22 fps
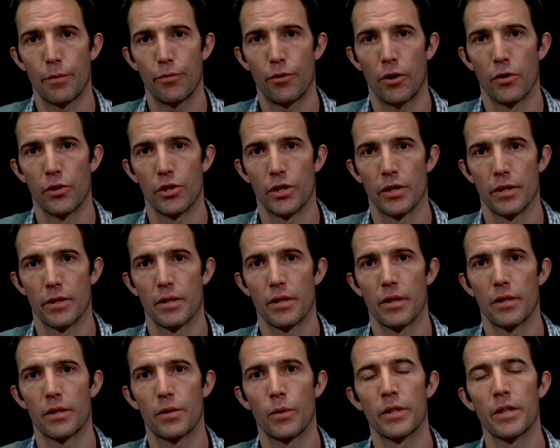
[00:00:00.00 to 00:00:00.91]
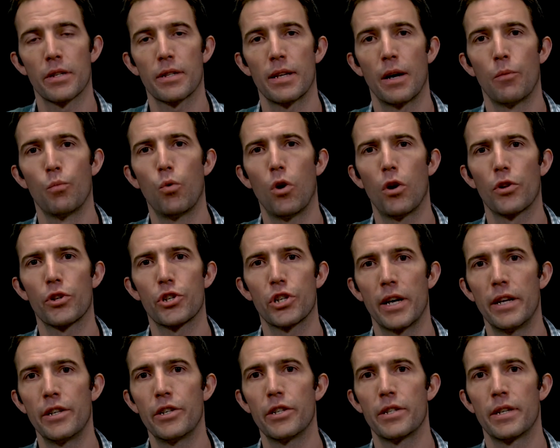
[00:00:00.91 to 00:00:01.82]
approaches to understand what
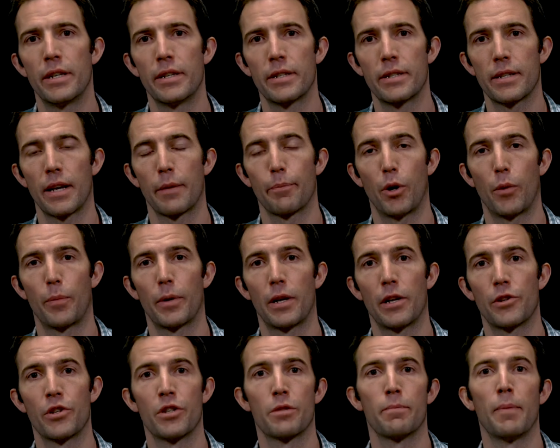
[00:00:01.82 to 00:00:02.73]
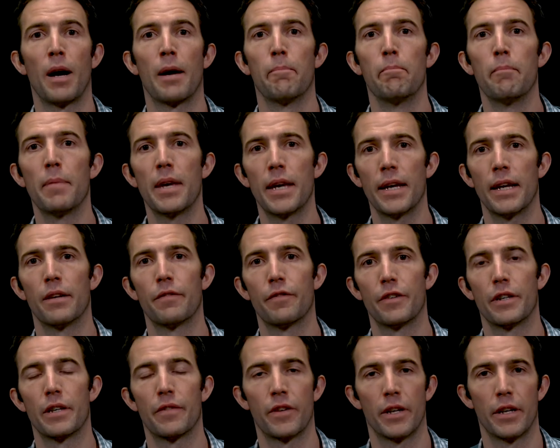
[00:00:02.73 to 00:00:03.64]
changes in insect populations might mean
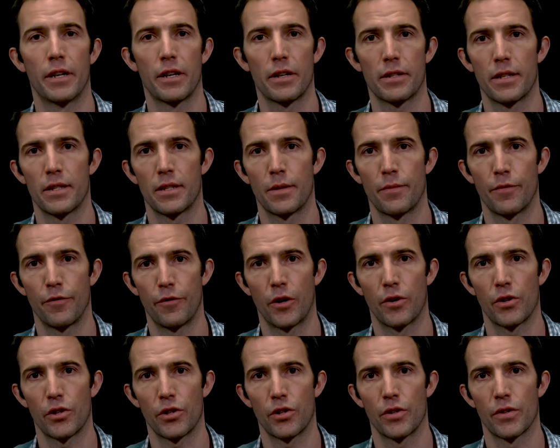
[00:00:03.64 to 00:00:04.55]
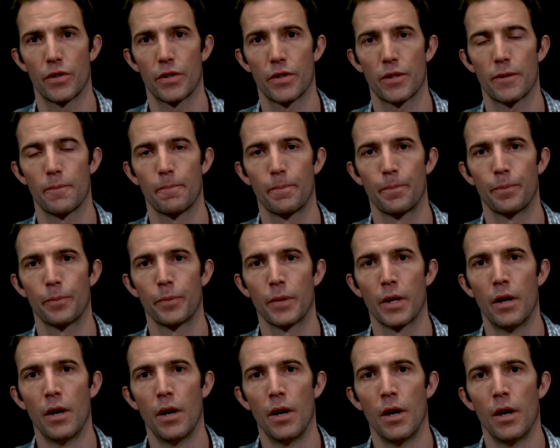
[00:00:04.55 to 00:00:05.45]
for different ecosystem functions.
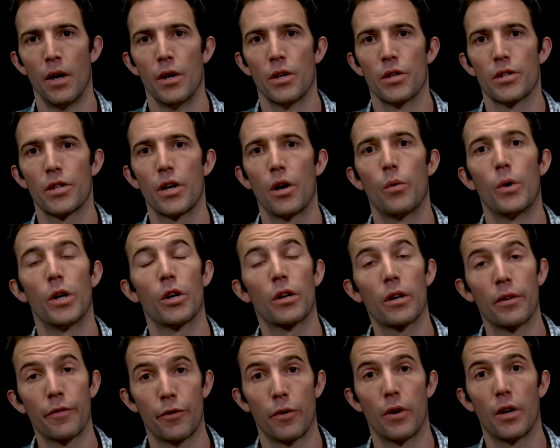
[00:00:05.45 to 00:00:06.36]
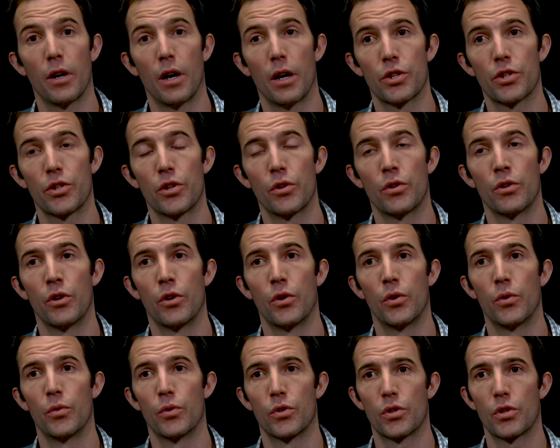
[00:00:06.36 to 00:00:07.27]
So we're looking for a student
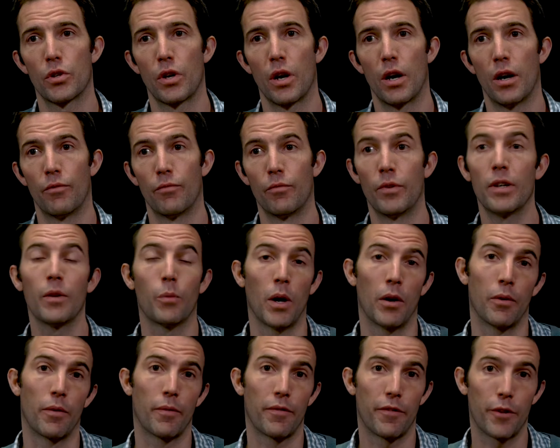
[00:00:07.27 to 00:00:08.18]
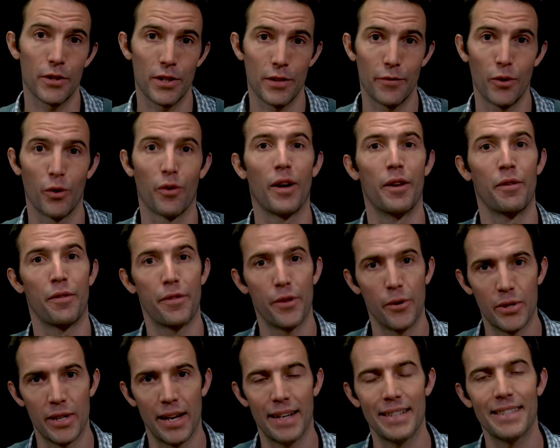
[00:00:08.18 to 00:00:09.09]
who's, first of all,
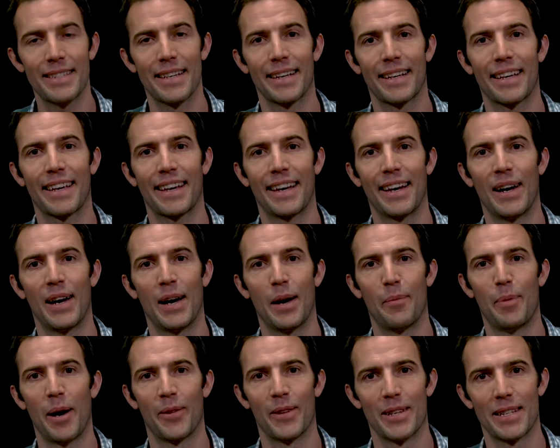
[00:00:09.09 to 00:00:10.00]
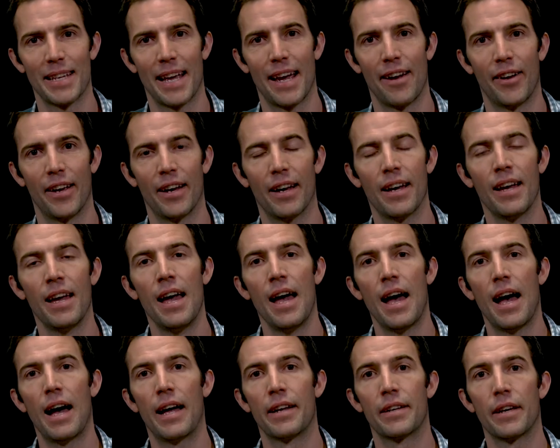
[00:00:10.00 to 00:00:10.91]
enthusiastic about this area,
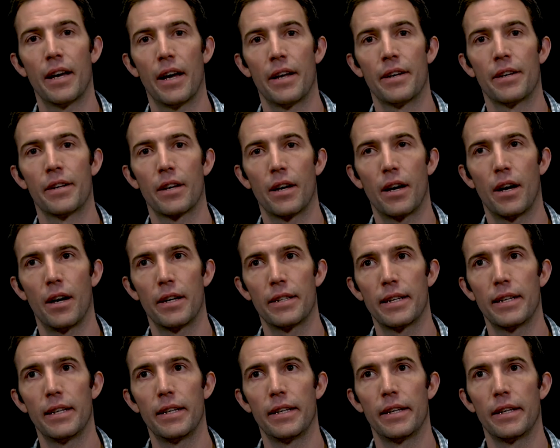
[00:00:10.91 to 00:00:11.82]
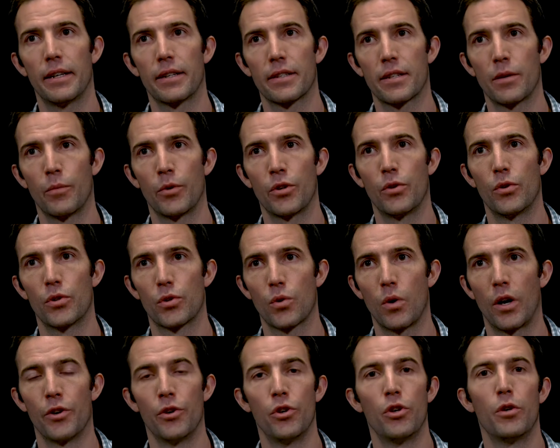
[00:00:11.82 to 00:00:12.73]
and ideally someone who's
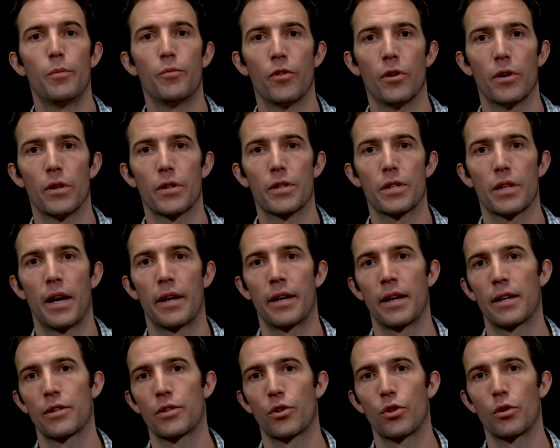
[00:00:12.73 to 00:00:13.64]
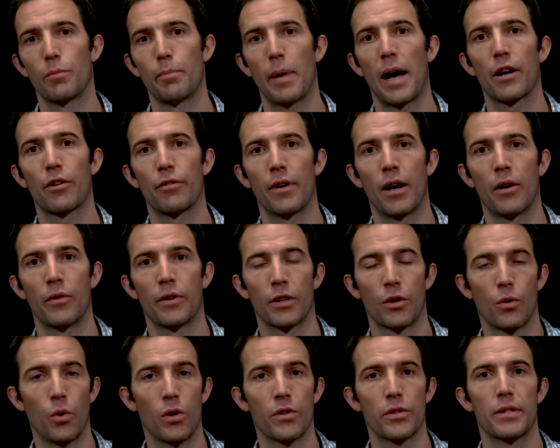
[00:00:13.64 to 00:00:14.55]
quite numerate and has a good background
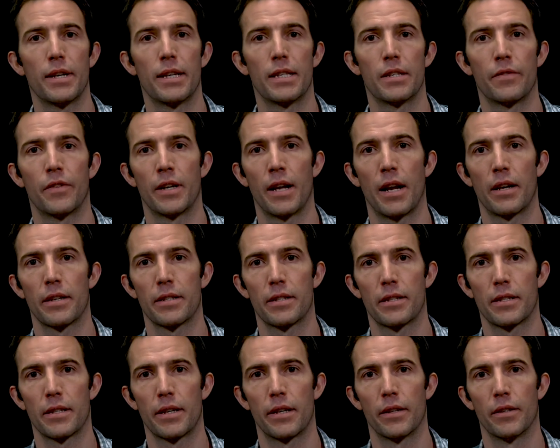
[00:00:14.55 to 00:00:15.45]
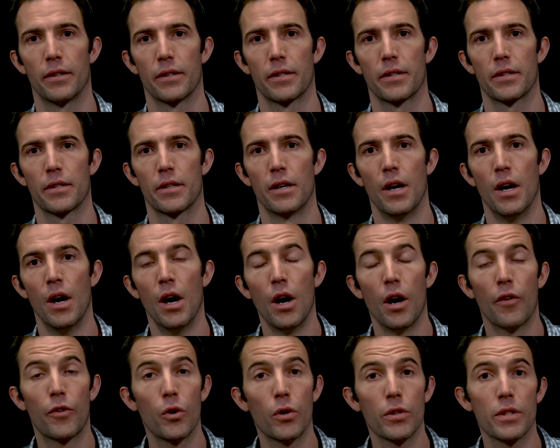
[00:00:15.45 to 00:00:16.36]
in quantitative analysis skills.
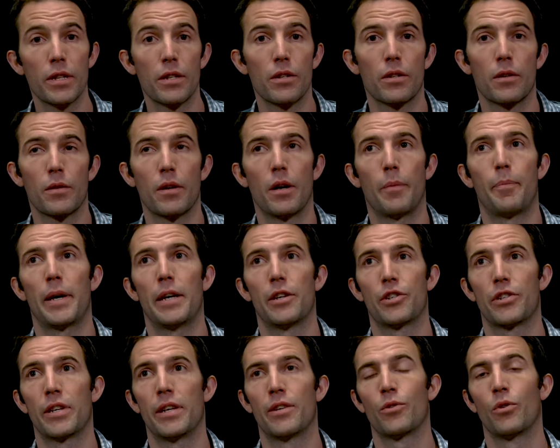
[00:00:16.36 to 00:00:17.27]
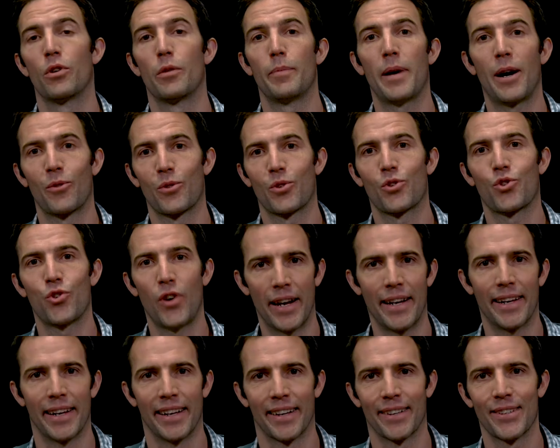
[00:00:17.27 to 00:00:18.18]
Of course, a PhD is all about
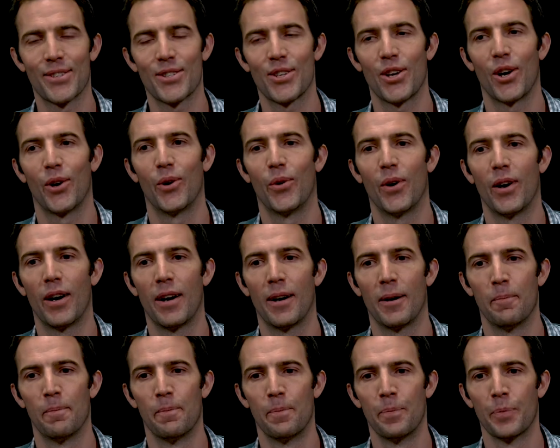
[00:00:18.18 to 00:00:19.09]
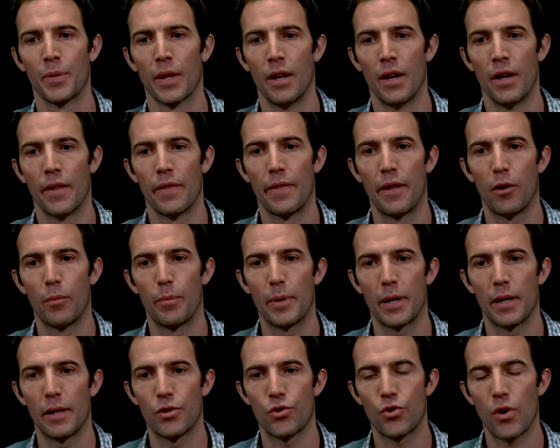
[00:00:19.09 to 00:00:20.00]
training. So there'll
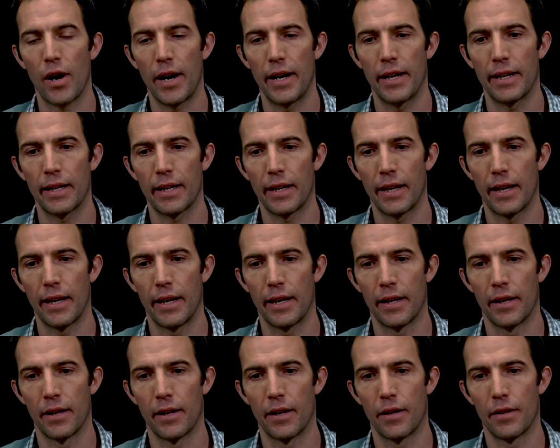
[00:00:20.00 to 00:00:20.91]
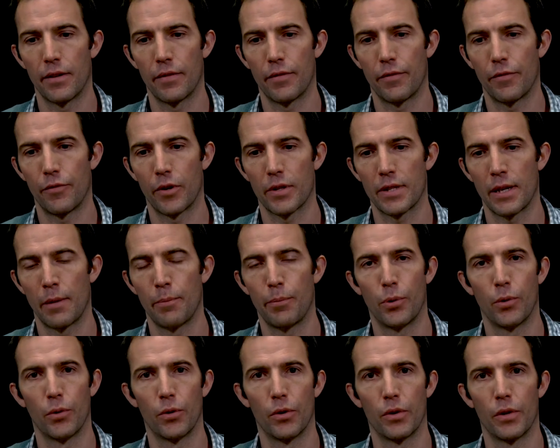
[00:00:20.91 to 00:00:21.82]
be training in, for
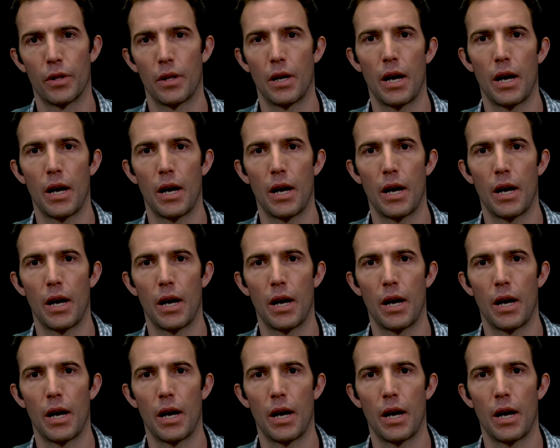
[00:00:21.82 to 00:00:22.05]
example,